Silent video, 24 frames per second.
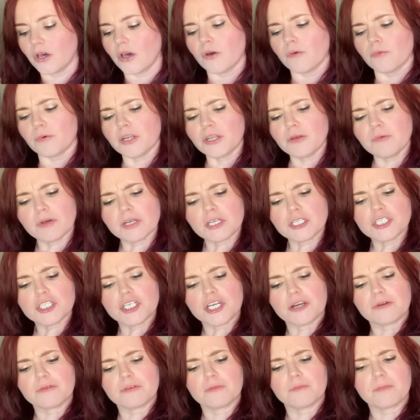what do you want to
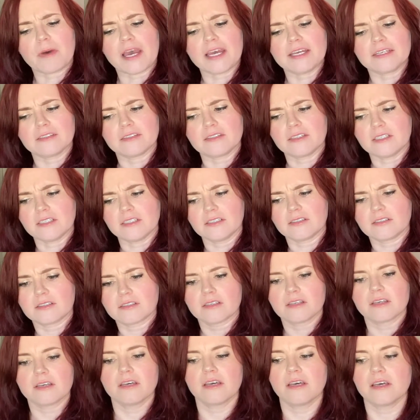share with Pisces
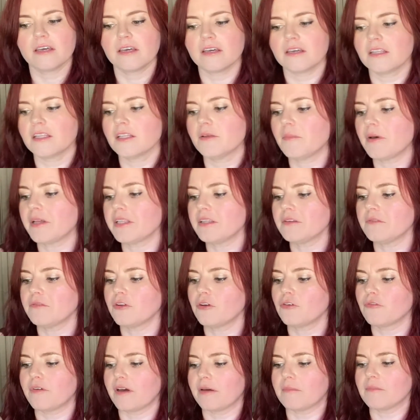in the month of
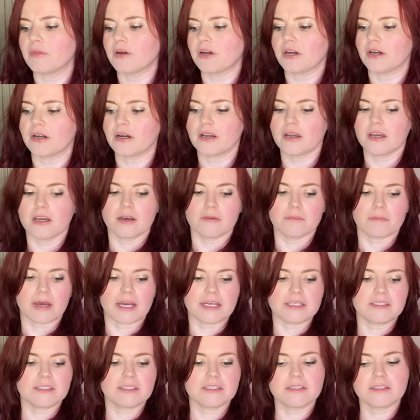November?
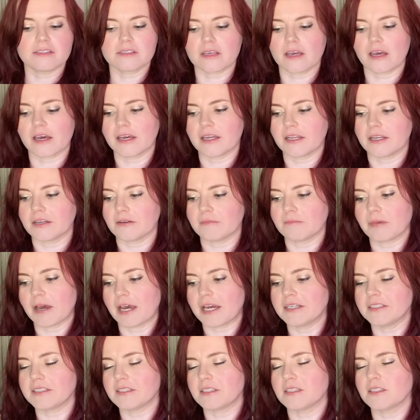Pisces sun,
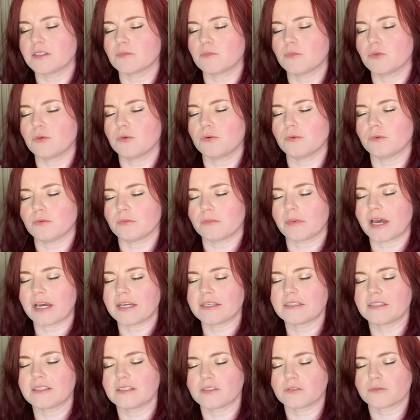Pisces moon,
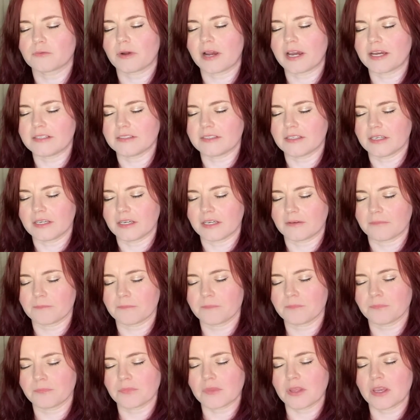Pisces rising,
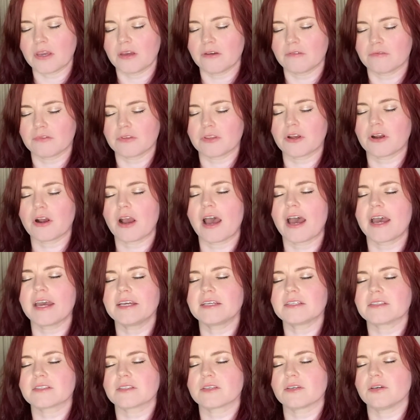for their
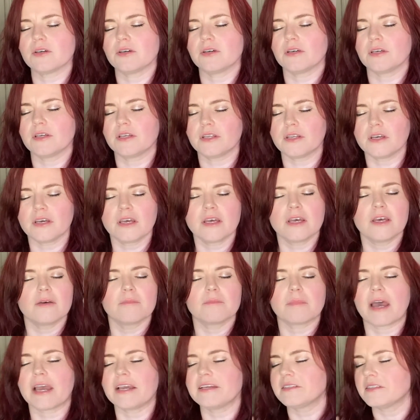highest good.
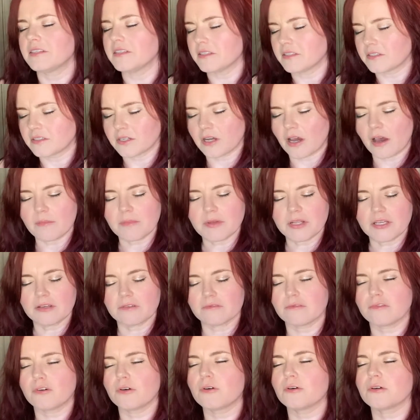Pisces dominant
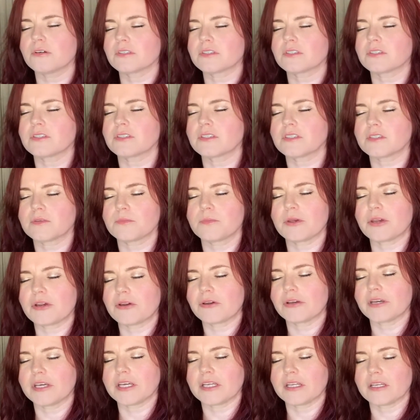folks,
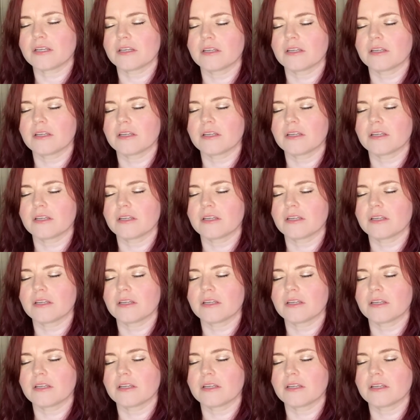spirit,